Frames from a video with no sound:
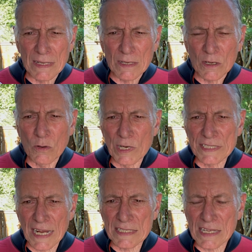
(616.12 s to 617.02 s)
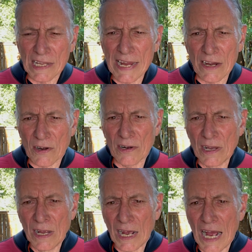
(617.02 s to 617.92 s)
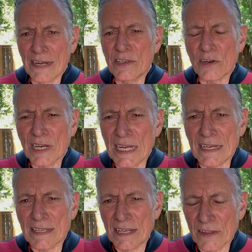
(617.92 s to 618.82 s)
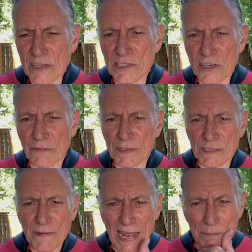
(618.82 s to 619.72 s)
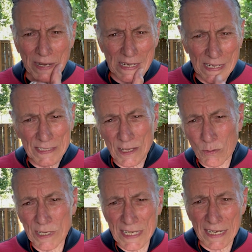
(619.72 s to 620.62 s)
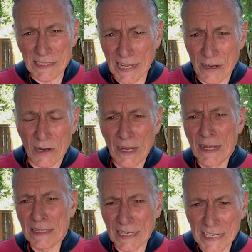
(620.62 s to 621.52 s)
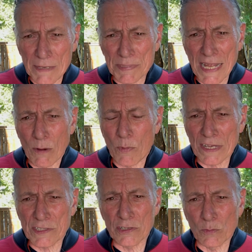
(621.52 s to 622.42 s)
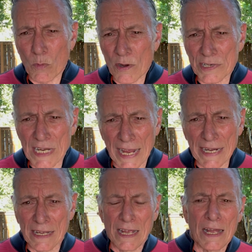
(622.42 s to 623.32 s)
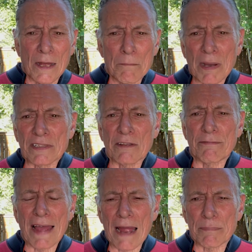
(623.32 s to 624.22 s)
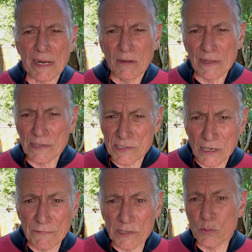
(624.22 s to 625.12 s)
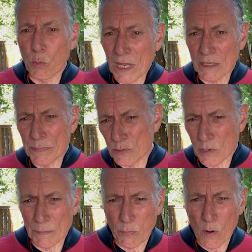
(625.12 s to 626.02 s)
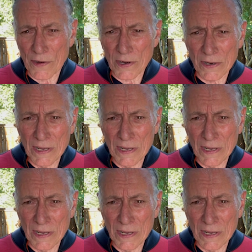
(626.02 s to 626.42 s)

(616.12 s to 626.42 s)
a Gore-Tex layer underneath the surface fabric, and it's the Gore-Tex layer that keeps that wetsuit watertight. But the fabric on the surface will absorb water.